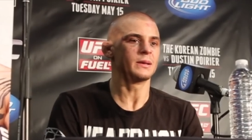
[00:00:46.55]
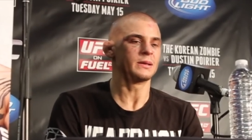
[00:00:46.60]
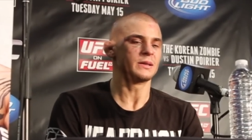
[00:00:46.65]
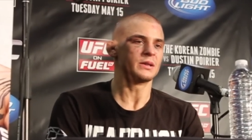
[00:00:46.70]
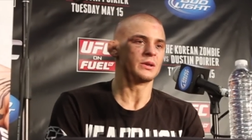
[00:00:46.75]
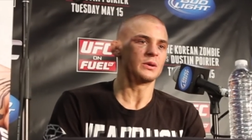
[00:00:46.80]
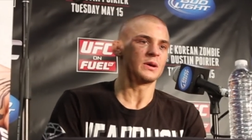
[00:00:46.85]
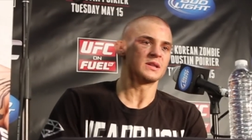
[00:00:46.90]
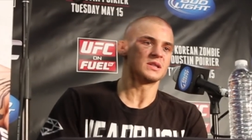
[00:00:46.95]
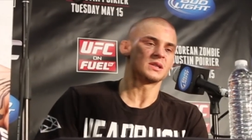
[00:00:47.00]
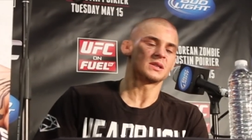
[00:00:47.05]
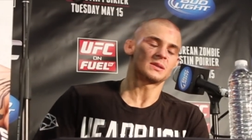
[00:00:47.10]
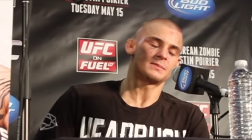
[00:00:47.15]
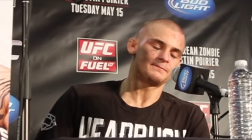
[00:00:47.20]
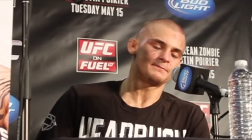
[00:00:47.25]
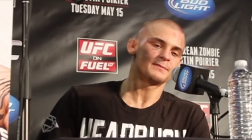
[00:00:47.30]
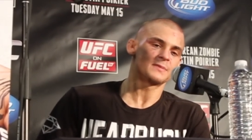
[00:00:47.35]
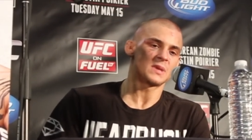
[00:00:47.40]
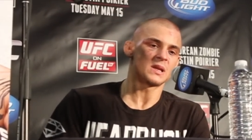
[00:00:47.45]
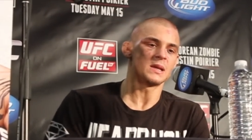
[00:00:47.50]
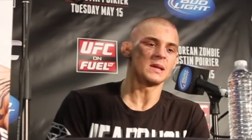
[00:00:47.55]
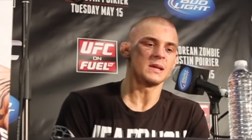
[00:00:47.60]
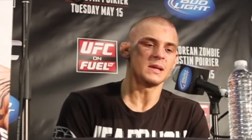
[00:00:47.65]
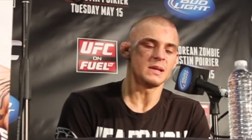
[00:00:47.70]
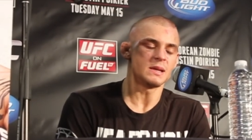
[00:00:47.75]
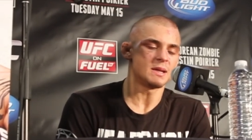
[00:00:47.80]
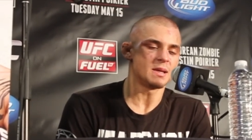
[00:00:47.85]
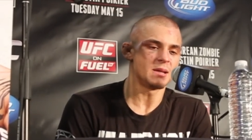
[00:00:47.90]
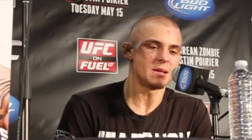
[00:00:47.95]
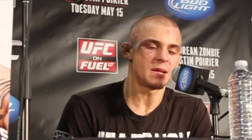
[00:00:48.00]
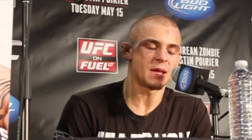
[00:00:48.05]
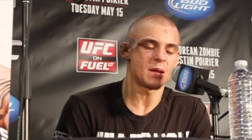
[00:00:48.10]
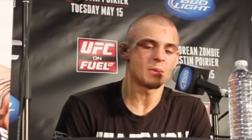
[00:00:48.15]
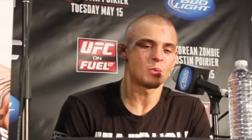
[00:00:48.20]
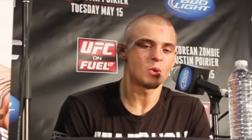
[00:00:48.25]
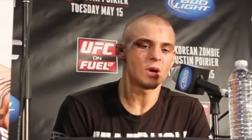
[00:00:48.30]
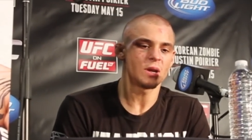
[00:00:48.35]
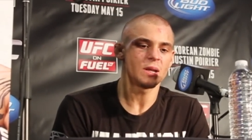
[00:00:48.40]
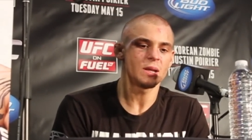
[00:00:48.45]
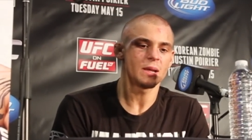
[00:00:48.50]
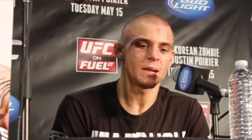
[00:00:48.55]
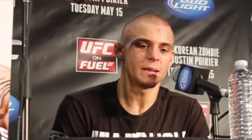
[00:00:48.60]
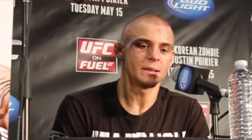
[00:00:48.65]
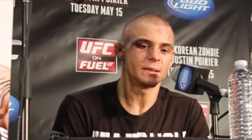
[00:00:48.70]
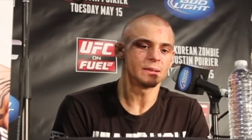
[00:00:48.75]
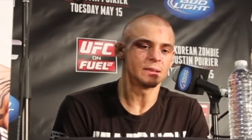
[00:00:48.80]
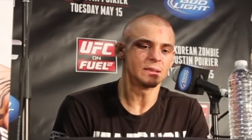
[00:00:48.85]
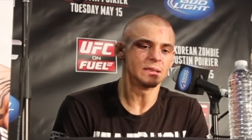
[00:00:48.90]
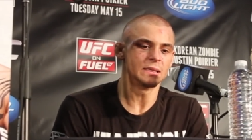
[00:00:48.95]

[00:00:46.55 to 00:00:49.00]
You know, I just he came ready, and